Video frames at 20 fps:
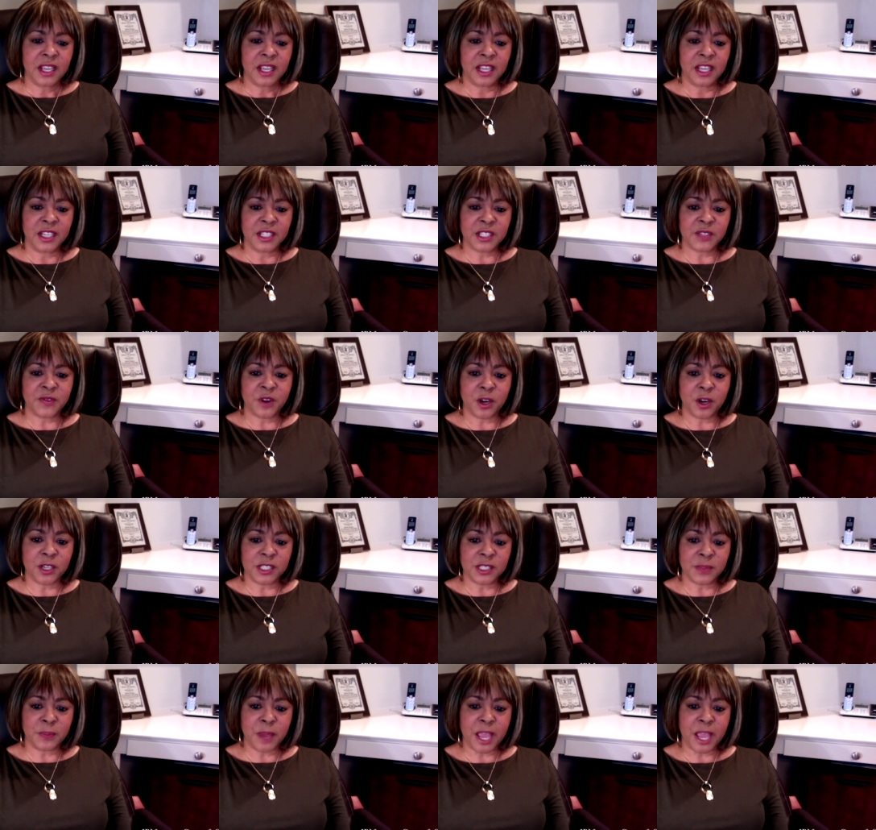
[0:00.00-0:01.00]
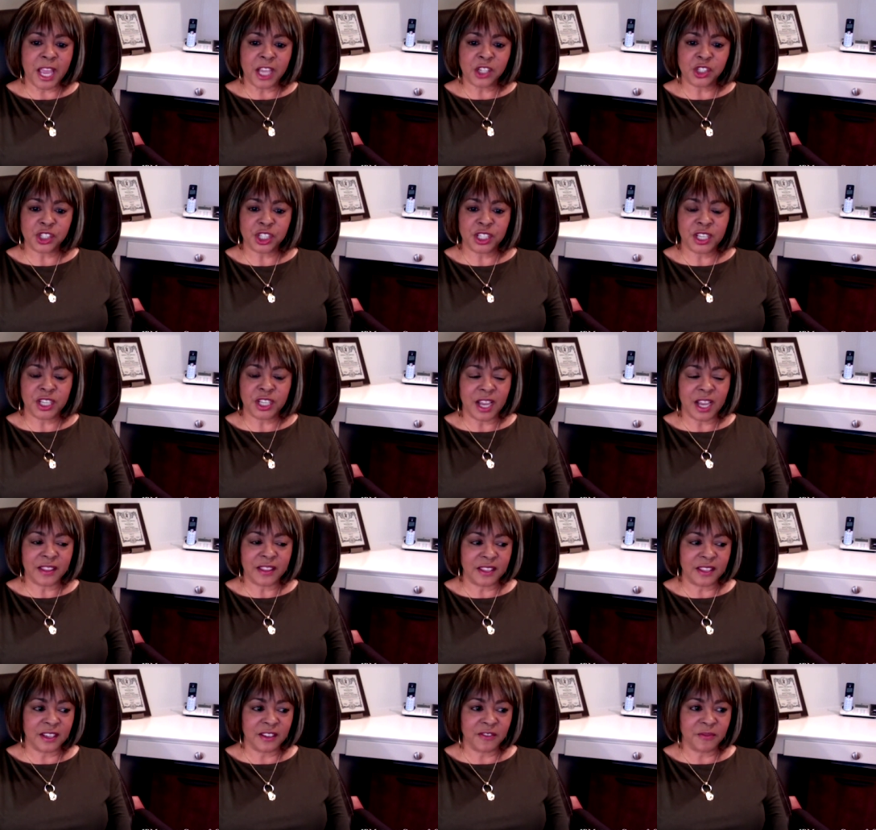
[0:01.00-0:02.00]
And as far as passion, I
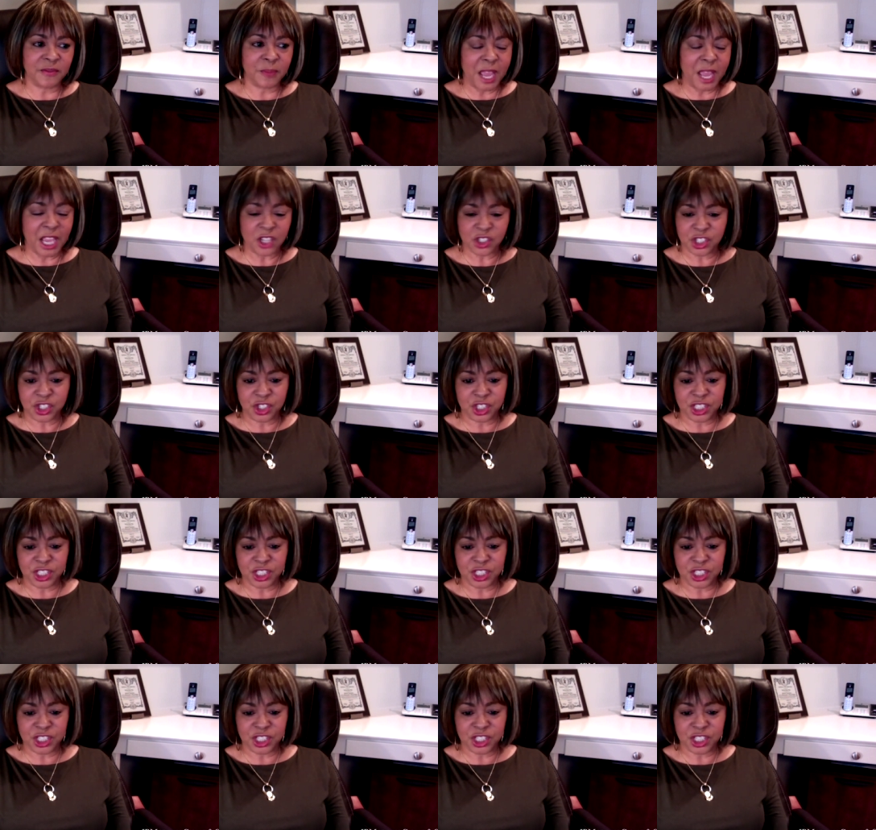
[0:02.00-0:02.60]
think of passion